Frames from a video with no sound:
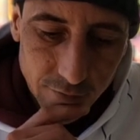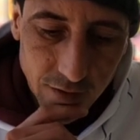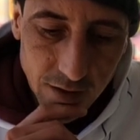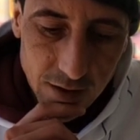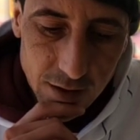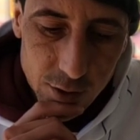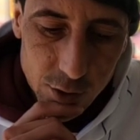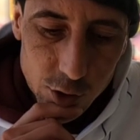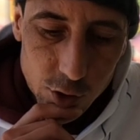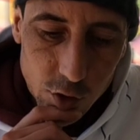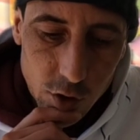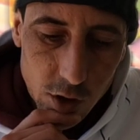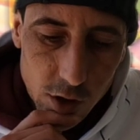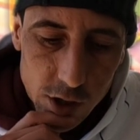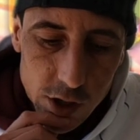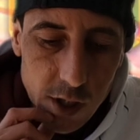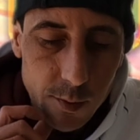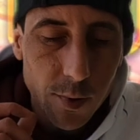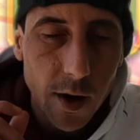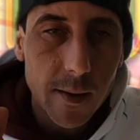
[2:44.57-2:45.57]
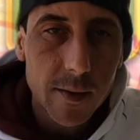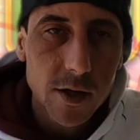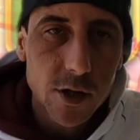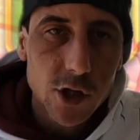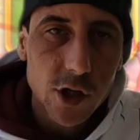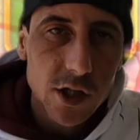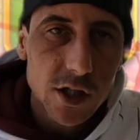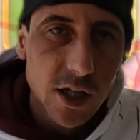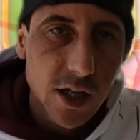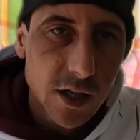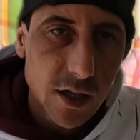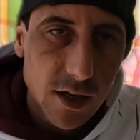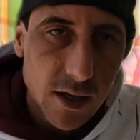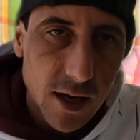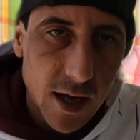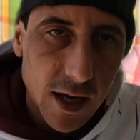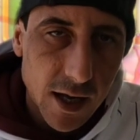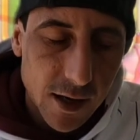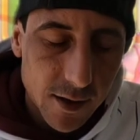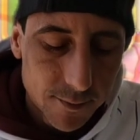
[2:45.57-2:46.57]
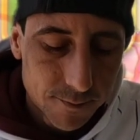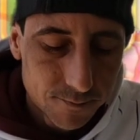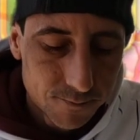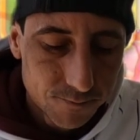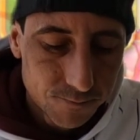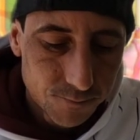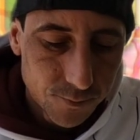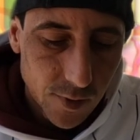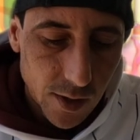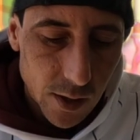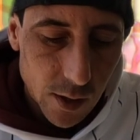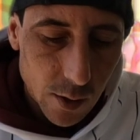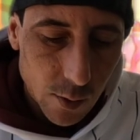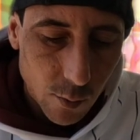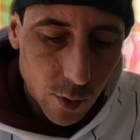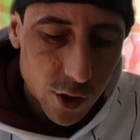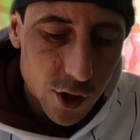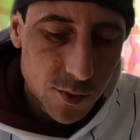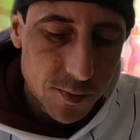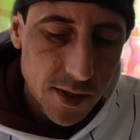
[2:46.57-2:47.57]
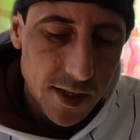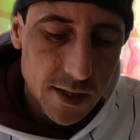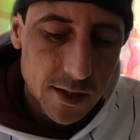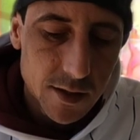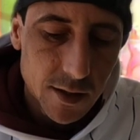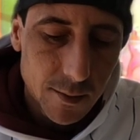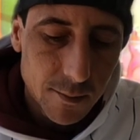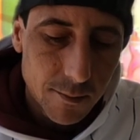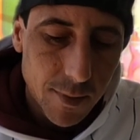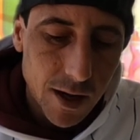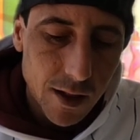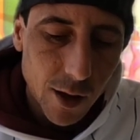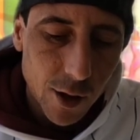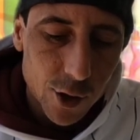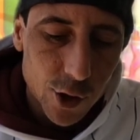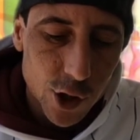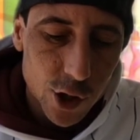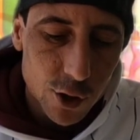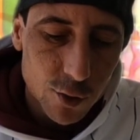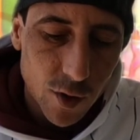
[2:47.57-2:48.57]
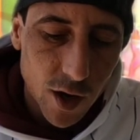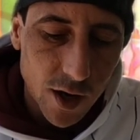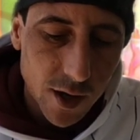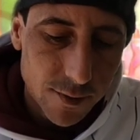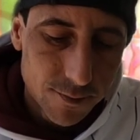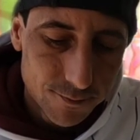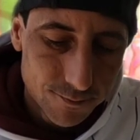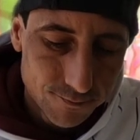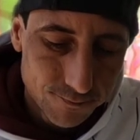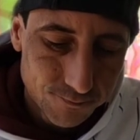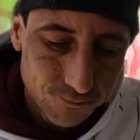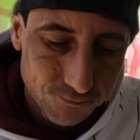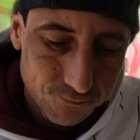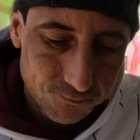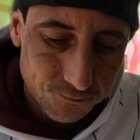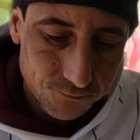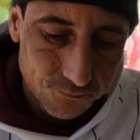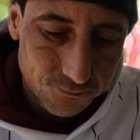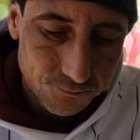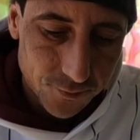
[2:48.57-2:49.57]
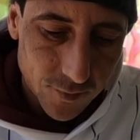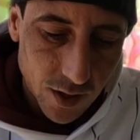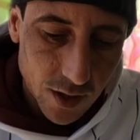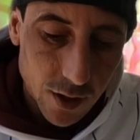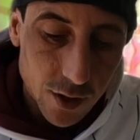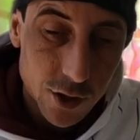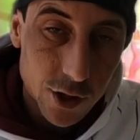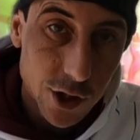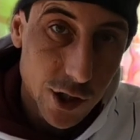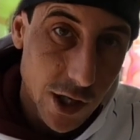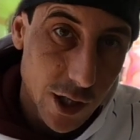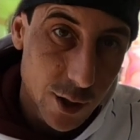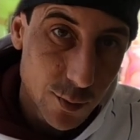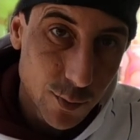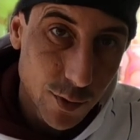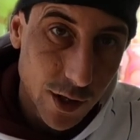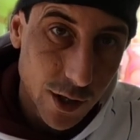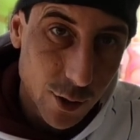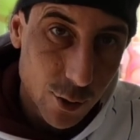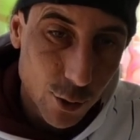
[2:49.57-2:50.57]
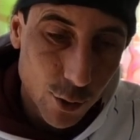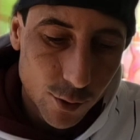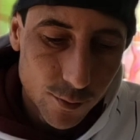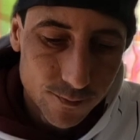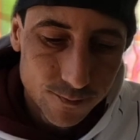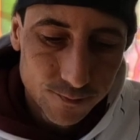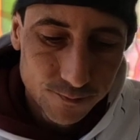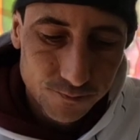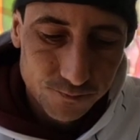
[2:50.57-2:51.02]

Feeling strong. She probably just laid an egg, which means my lunch is ready. So that's pretty cool.